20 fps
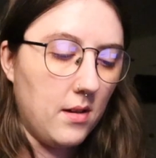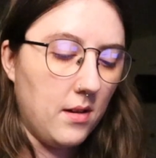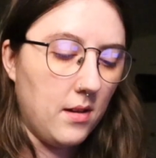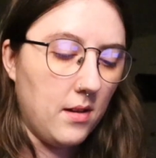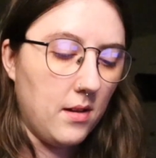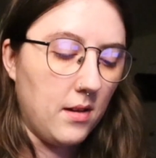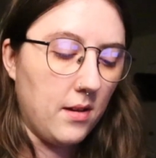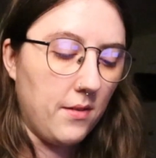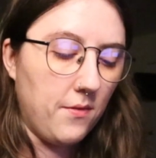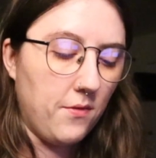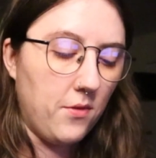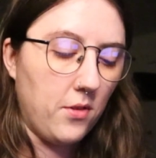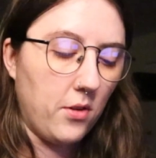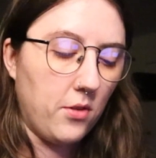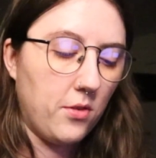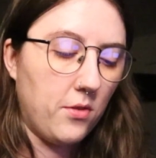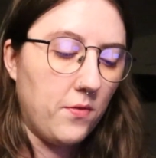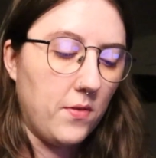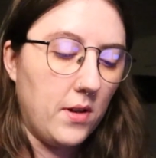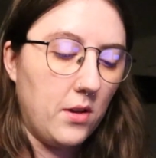I've
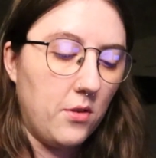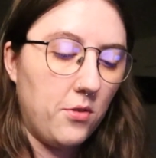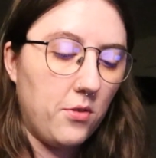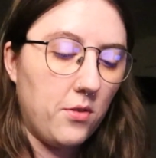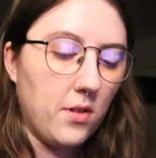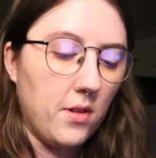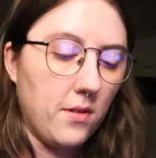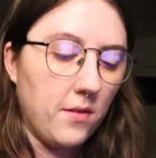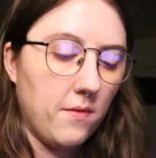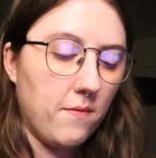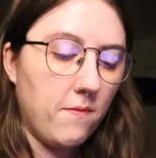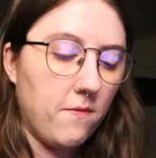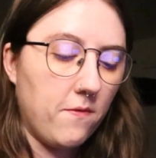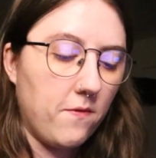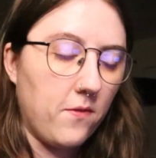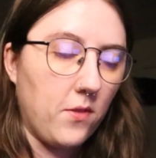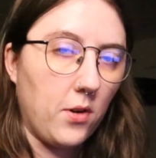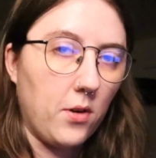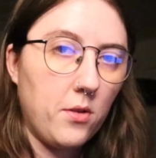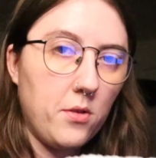just finished the
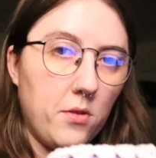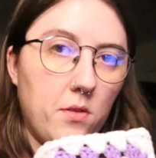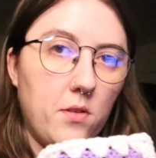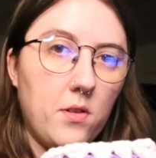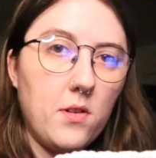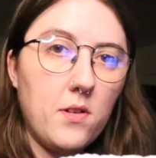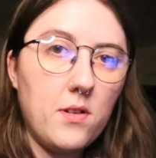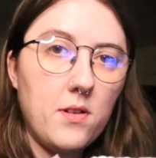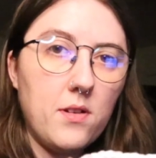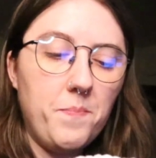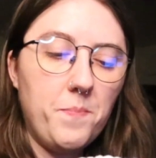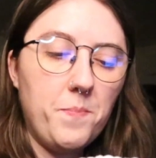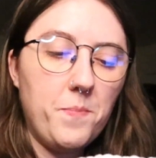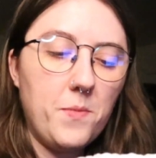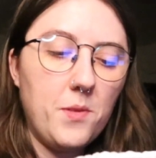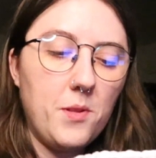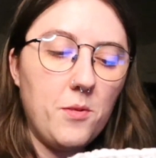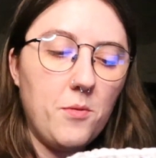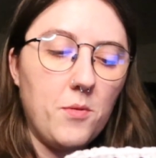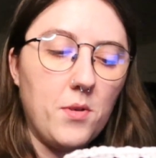first
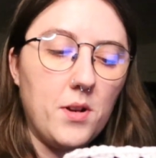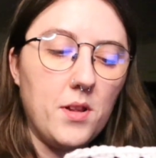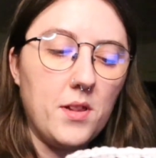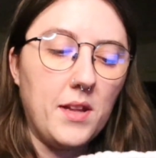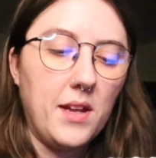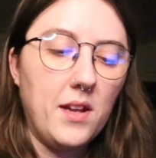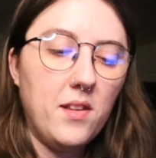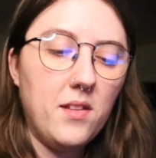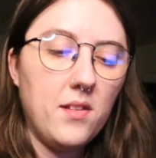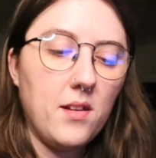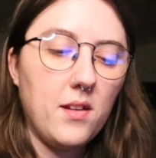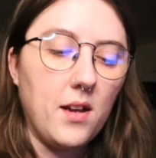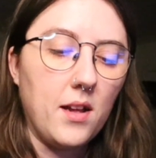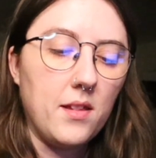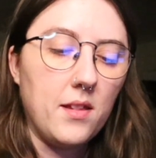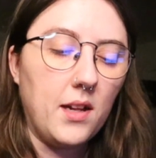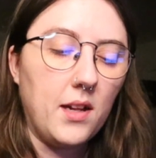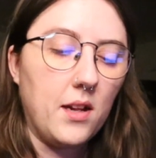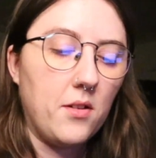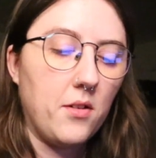one of these. I
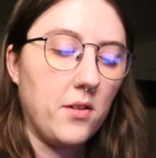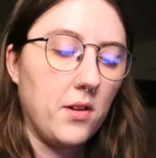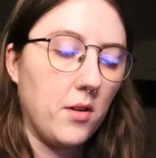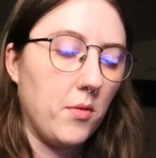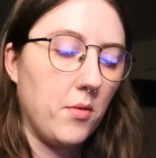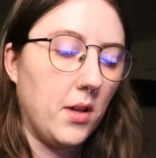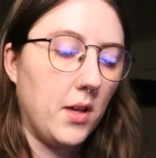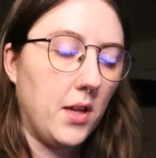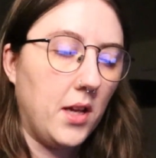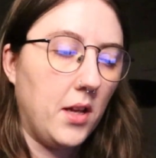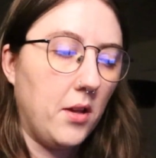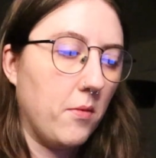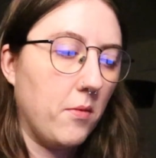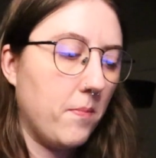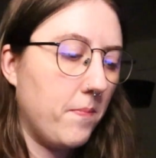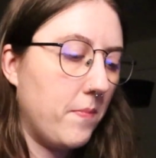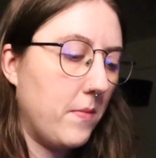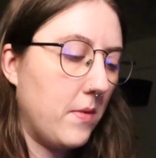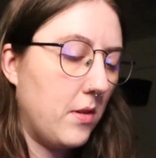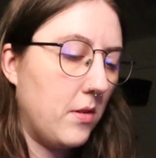think it turned out really cute.
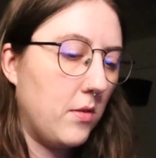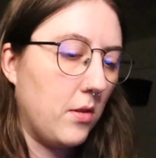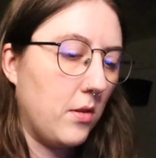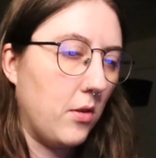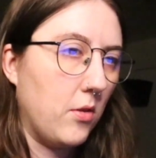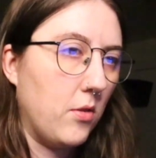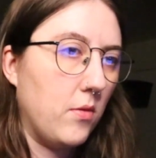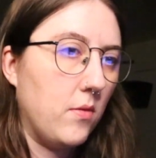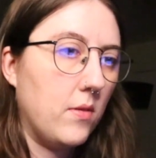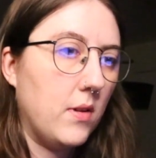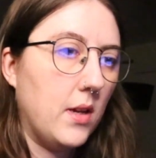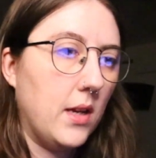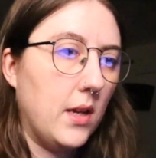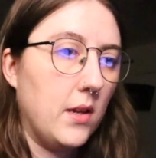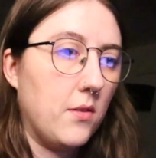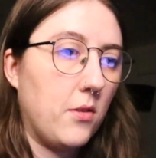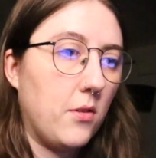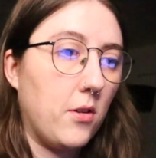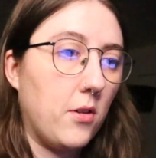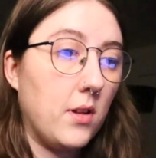So
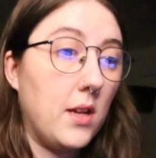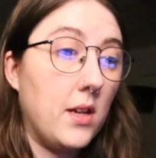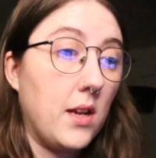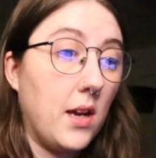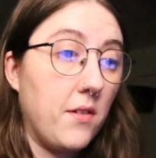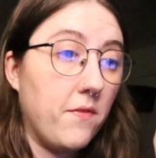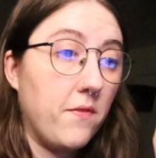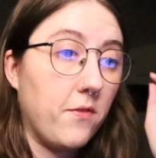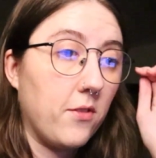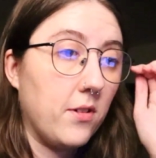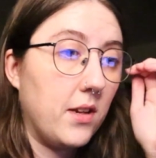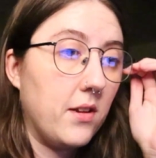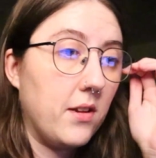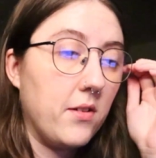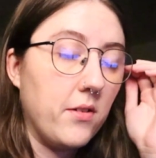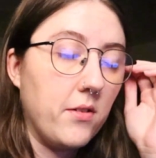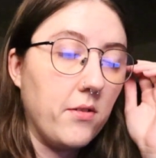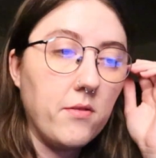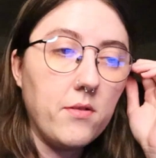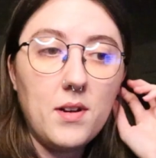it's currently
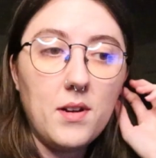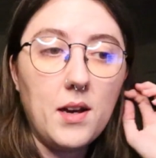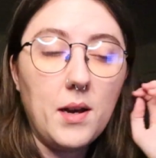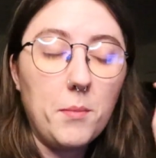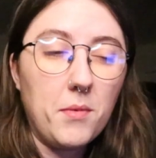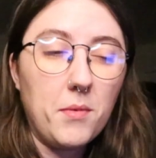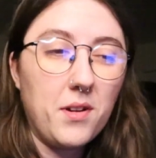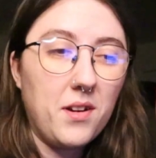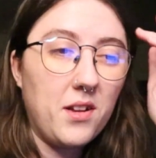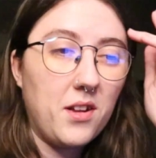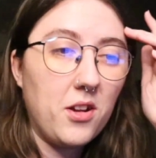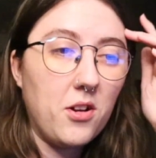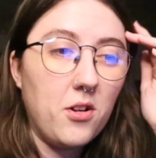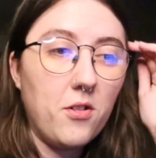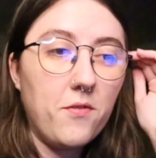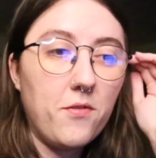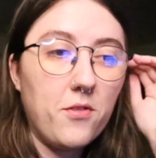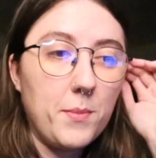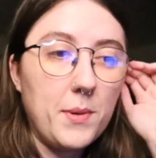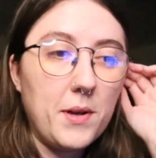9:42. I'm gonna go
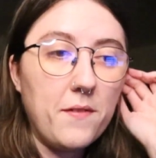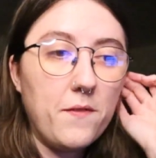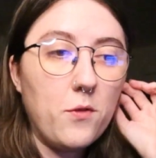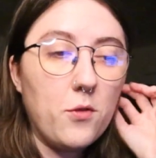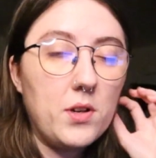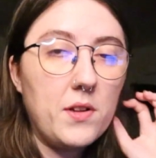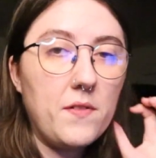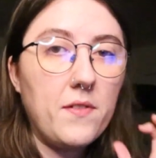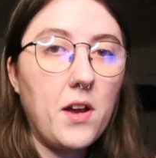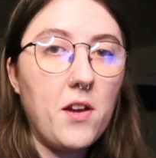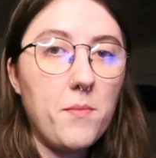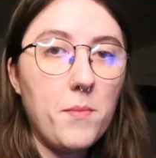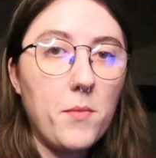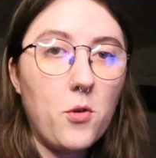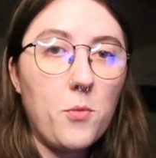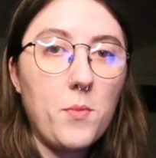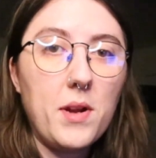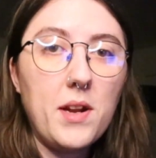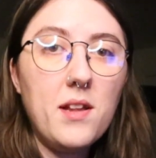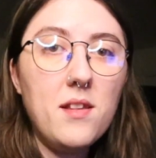for about 45
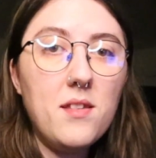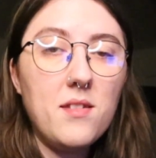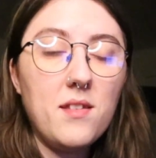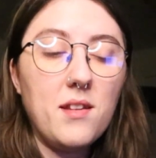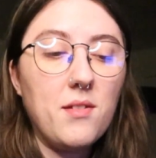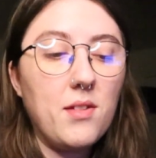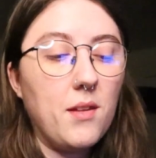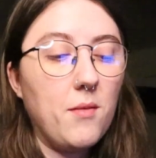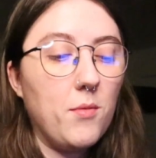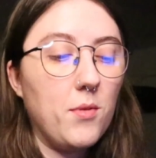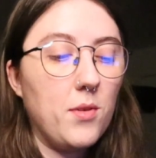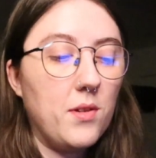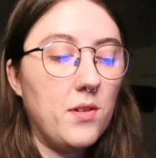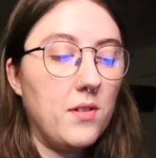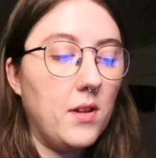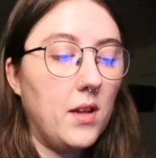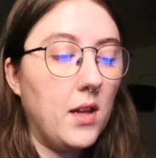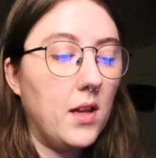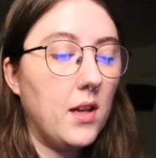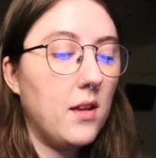more minutes and then we'll
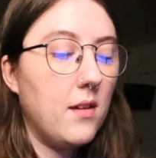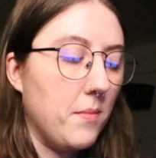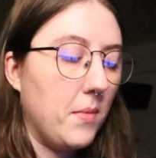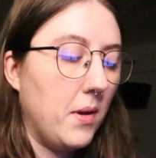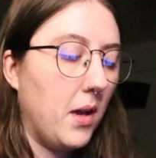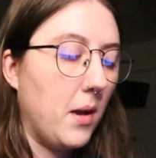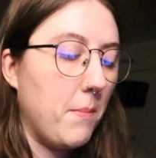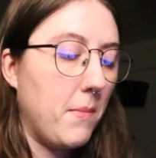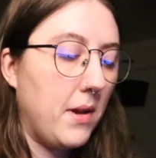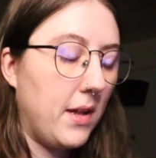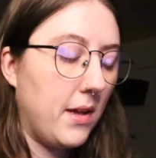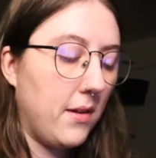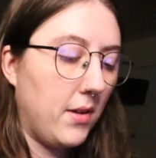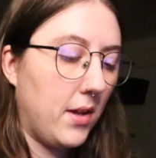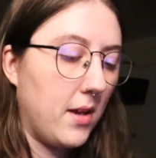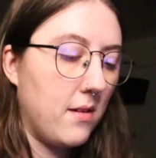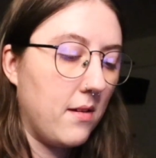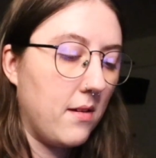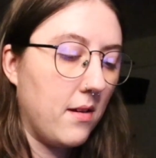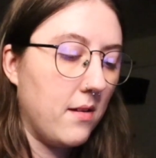see how many I
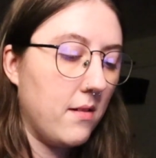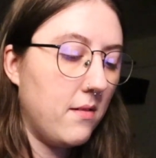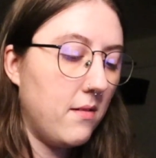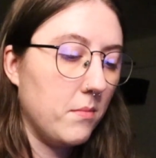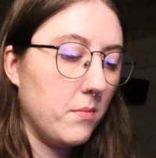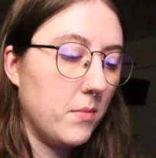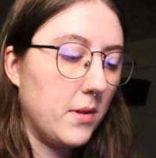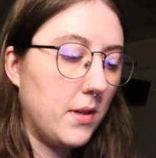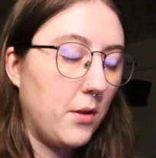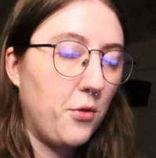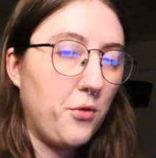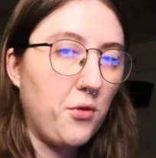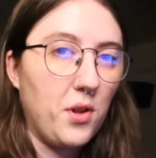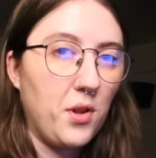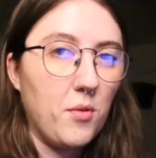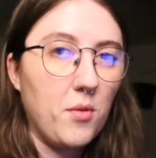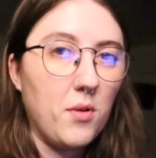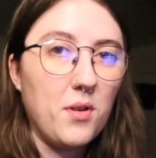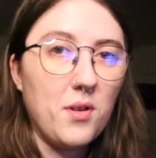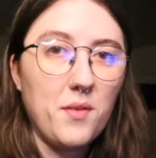get done, but I'll show
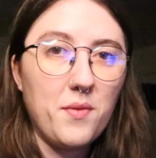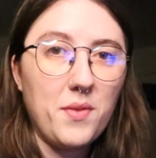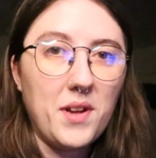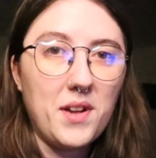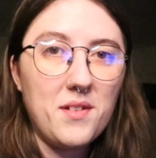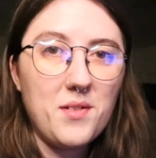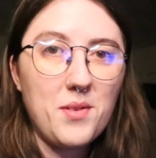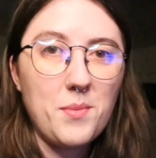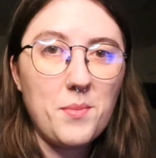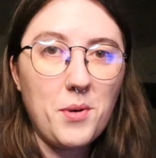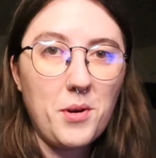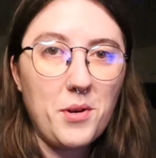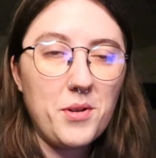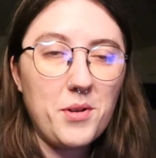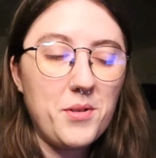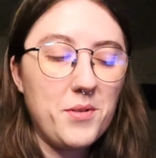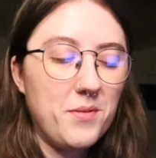you all of that tomorrow.